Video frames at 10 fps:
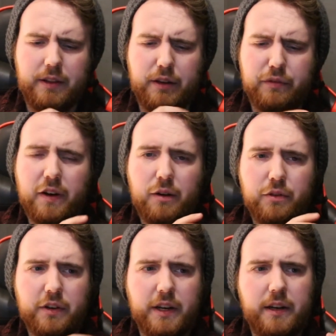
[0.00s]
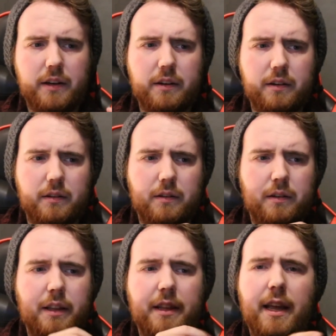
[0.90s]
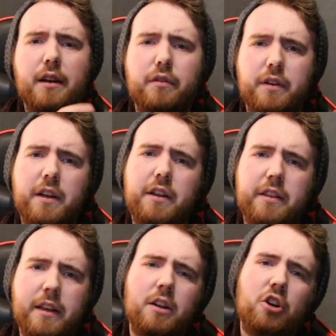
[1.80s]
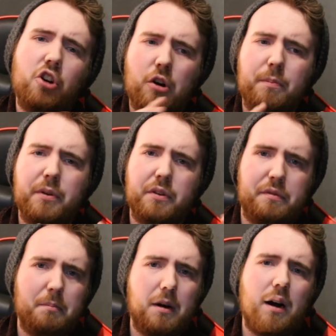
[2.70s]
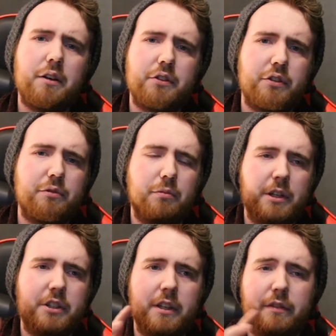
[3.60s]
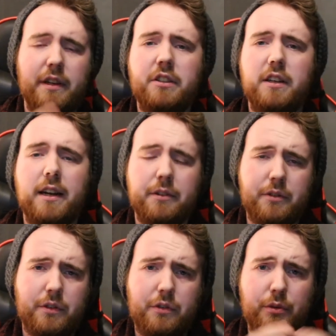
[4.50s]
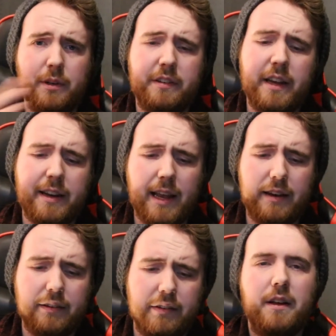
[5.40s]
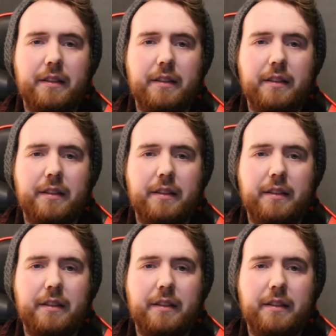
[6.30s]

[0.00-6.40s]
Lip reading: They found in the end of it, a thick carpet of moss, which eventually led to a dead end.